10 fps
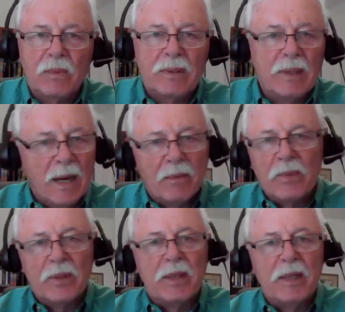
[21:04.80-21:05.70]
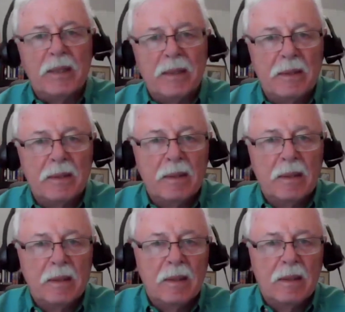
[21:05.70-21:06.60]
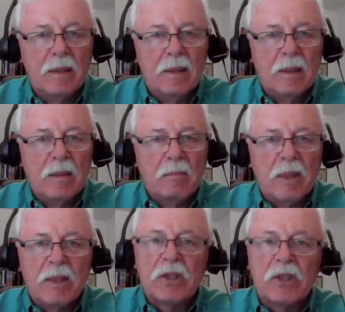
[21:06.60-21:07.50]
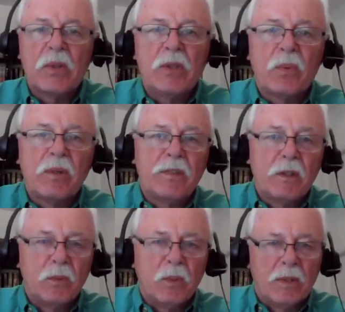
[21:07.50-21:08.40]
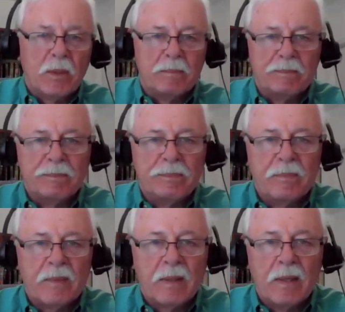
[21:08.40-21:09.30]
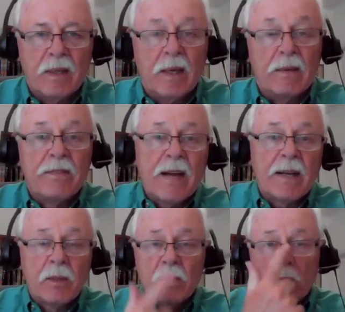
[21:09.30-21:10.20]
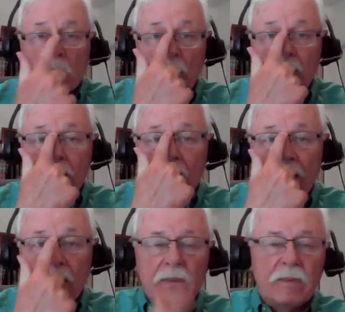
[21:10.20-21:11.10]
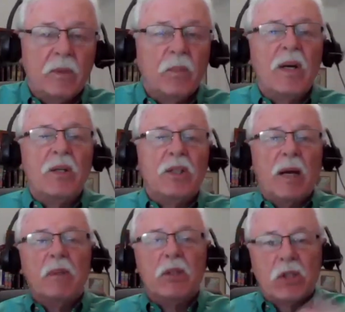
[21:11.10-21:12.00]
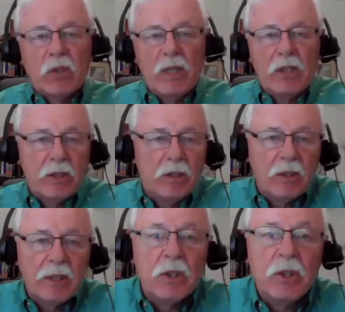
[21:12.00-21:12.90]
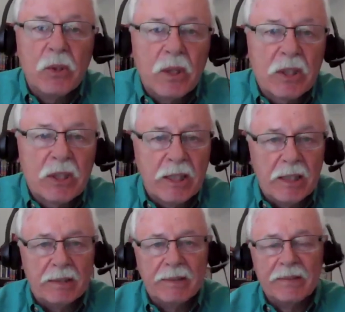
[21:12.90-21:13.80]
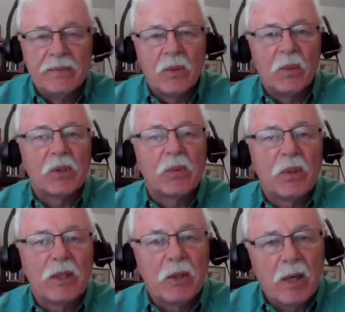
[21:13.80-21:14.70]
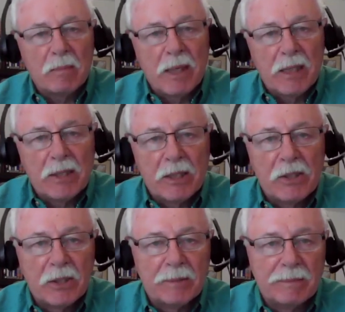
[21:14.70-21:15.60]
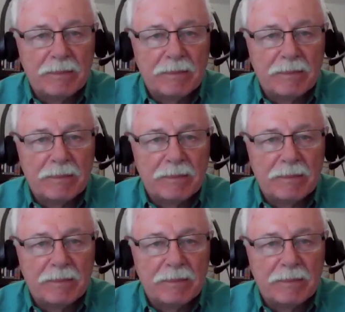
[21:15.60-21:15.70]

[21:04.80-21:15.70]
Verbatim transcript: Not really. But the streets were filled with them. In fact, there was one fight or one demonstration in New York City, which really caught my attention.